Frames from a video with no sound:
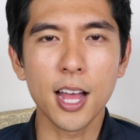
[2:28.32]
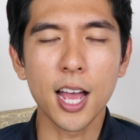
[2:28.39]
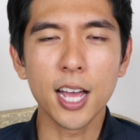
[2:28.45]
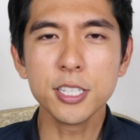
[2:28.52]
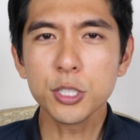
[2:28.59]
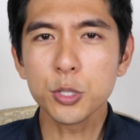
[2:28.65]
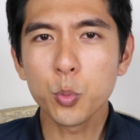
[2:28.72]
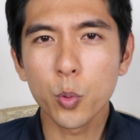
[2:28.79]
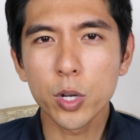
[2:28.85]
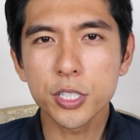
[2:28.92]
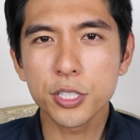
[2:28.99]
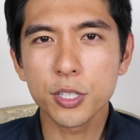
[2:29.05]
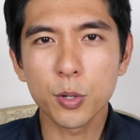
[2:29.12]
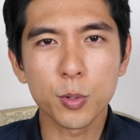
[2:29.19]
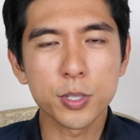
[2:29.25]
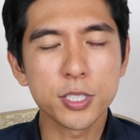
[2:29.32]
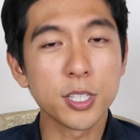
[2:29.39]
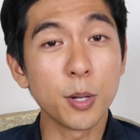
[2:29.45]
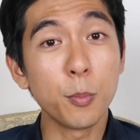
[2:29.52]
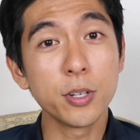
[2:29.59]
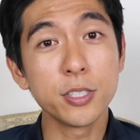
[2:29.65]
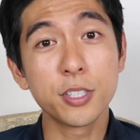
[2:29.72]
I just wish there was
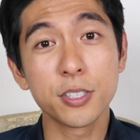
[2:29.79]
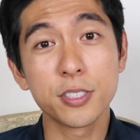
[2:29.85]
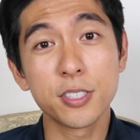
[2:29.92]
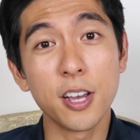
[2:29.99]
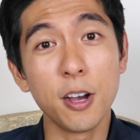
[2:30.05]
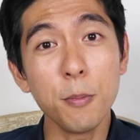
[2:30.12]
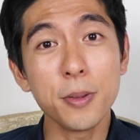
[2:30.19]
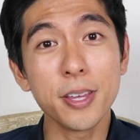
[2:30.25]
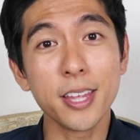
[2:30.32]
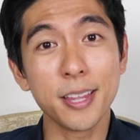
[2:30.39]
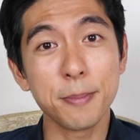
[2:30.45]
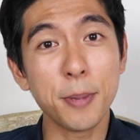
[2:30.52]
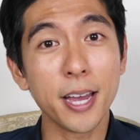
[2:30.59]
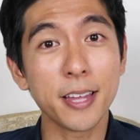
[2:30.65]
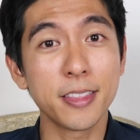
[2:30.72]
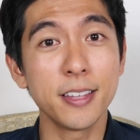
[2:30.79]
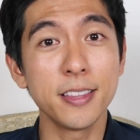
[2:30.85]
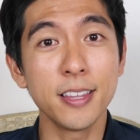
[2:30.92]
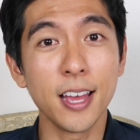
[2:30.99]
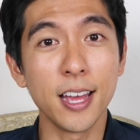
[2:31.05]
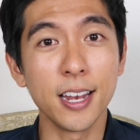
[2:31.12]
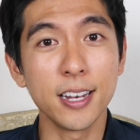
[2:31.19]
someone to tell me it back
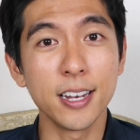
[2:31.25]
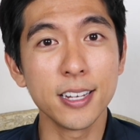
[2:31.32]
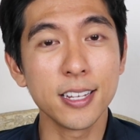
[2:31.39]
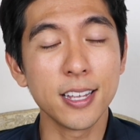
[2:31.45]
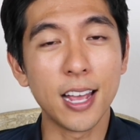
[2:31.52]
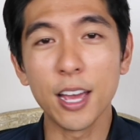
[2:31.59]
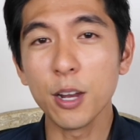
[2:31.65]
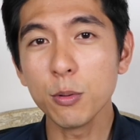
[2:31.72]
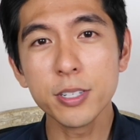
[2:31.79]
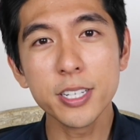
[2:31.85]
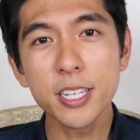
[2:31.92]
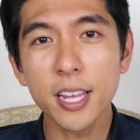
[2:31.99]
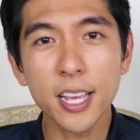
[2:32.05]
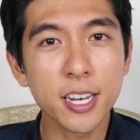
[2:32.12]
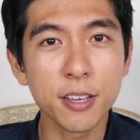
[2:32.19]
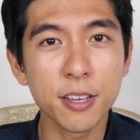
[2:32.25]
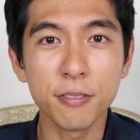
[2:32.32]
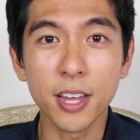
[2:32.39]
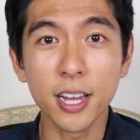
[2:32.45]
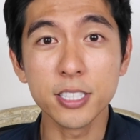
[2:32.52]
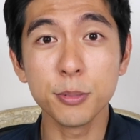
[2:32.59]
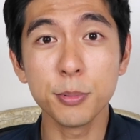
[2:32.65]
then that I don't need any of
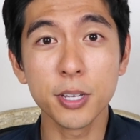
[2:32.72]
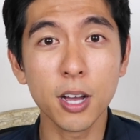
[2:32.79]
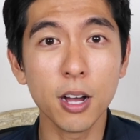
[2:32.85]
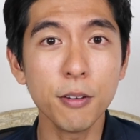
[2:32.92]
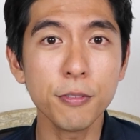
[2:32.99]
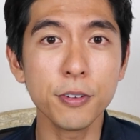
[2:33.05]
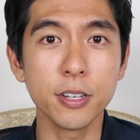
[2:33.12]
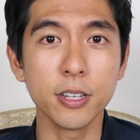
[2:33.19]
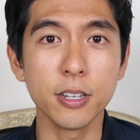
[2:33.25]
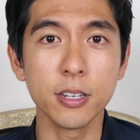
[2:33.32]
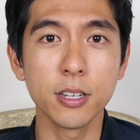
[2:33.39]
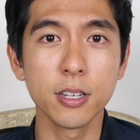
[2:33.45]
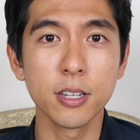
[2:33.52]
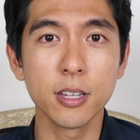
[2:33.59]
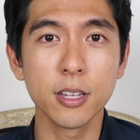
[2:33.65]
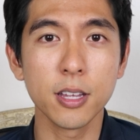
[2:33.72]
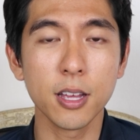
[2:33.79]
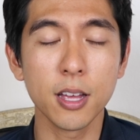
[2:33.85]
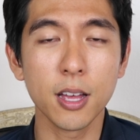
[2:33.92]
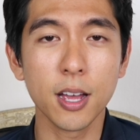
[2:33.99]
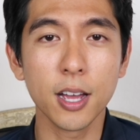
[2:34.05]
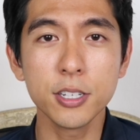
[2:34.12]
that to be confident.
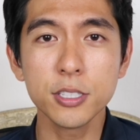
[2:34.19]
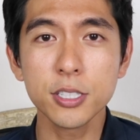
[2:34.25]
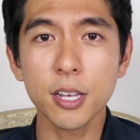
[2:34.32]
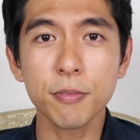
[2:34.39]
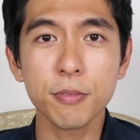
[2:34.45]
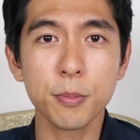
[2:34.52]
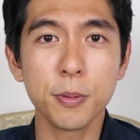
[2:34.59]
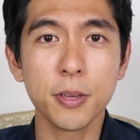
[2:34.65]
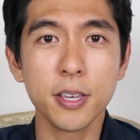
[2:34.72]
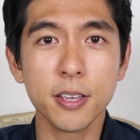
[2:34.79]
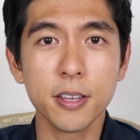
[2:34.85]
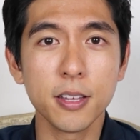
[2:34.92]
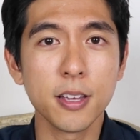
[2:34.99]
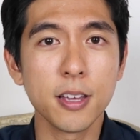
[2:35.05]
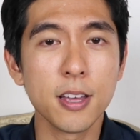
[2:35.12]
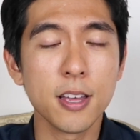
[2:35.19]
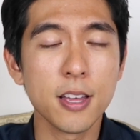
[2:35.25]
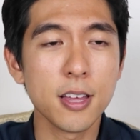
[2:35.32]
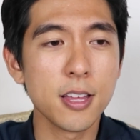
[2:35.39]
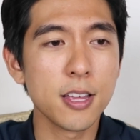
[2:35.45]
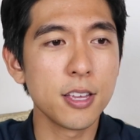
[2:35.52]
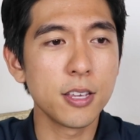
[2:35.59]
I just have to be,
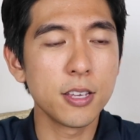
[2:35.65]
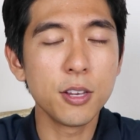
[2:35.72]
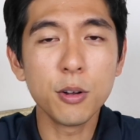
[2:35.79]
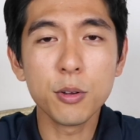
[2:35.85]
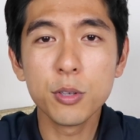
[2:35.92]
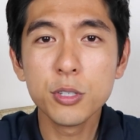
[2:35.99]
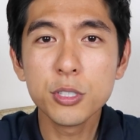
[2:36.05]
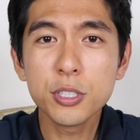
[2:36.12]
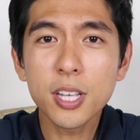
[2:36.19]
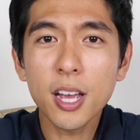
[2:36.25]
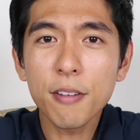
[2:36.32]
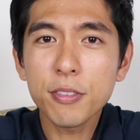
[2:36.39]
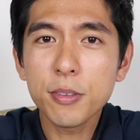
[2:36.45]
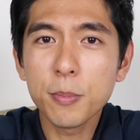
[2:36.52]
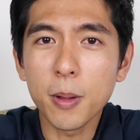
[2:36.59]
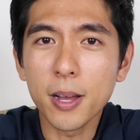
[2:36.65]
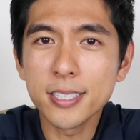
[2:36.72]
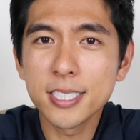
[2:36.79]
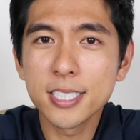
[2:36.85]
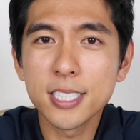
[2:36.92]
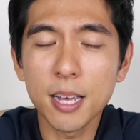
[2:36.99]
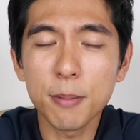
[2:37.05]
you just have to
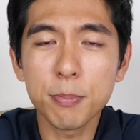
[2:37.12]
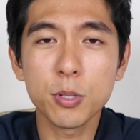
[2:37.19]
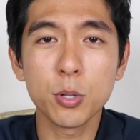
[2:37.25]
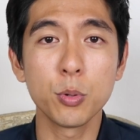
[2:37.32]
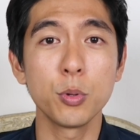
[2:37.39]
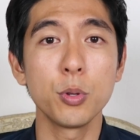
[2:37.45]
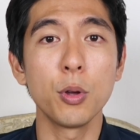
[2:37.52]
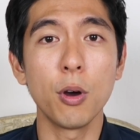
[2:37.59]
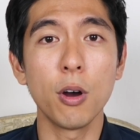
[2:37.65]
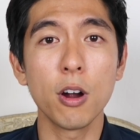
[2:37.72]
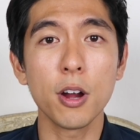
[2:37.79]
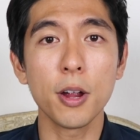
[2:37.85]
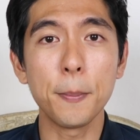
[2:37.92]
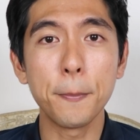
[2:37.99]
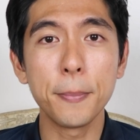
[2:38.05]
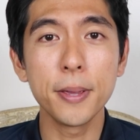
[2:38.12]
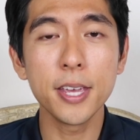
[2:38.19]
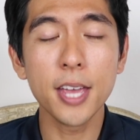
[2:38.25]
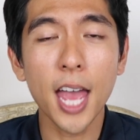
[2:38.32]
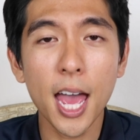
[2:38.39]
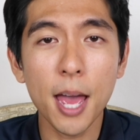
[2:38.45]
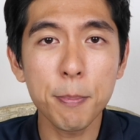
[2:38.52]
accept who you are and
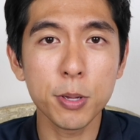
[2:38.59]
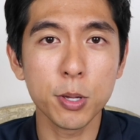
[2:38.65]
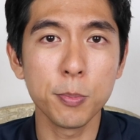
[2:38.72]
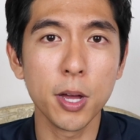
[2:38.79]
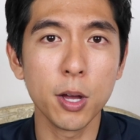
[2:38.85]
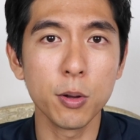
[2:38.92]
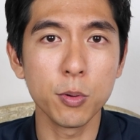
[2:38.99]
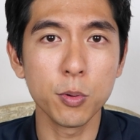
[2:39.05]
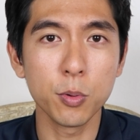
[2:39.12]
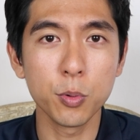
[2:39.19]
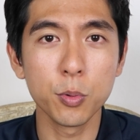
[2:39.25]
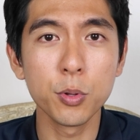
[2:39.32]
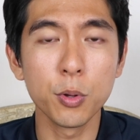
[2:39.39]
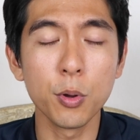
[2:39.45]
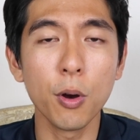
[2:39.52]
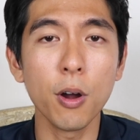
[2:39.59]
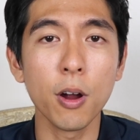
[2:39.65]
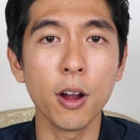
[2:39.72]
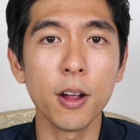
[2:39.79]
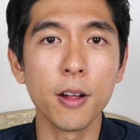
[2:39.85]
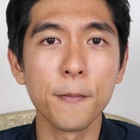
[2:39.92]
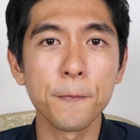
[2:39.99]
be happy about who you
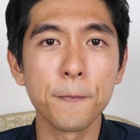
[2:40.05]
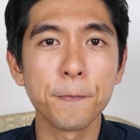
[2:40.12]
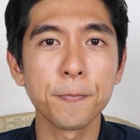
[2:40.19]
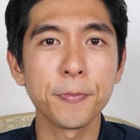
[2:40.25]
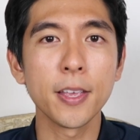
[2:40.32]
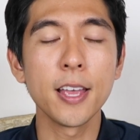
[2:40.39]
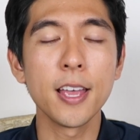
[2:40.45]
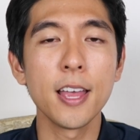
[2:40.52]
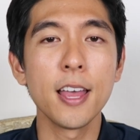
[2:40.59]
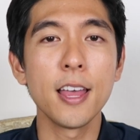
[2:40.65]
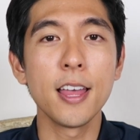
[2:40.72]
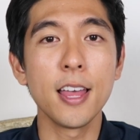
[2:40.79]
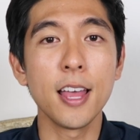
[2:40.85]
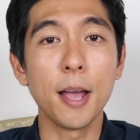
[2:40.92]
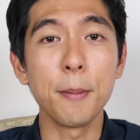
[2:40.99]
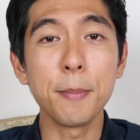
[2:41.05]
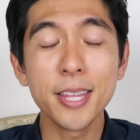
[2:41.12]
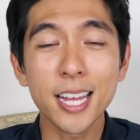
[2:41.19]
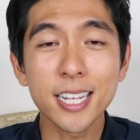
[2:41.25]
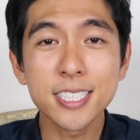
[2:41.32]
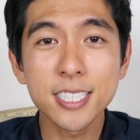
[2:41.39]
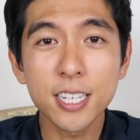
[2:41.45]
are. I mean,
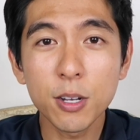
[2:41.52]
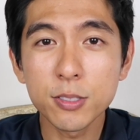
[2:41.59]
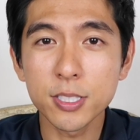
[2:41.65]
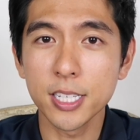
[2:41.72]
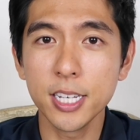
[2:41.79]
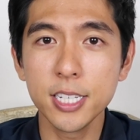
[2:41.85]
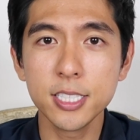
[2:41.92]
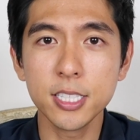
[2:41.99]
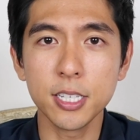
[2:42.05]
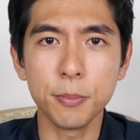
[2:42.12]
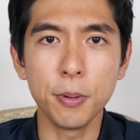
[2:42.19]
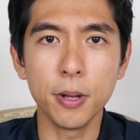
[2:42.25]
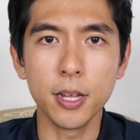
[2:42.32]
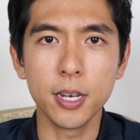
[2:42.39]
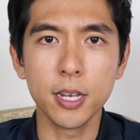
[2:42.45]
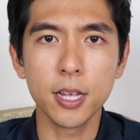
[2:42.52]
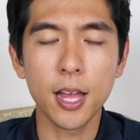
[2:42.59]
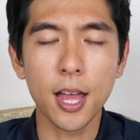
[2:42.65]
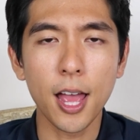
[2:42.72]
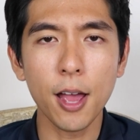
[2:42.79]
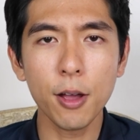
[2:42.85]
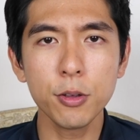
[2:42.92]
that sounds easy, but
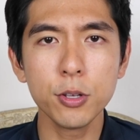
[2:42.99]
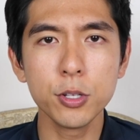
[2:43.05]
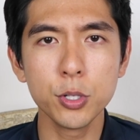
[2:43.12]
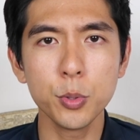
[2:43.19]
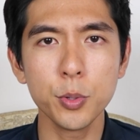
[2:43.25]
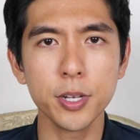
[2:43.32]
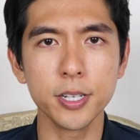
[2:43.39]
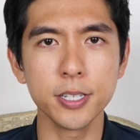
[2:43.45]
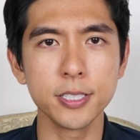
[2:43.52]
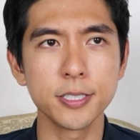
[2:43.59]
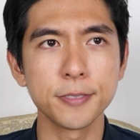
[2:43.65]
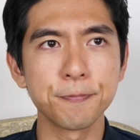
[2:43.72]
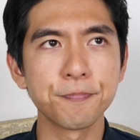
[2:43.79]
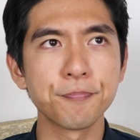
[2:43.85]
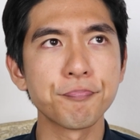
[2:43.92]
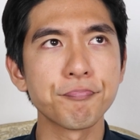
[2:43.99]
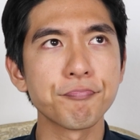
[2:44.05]
how you do it is,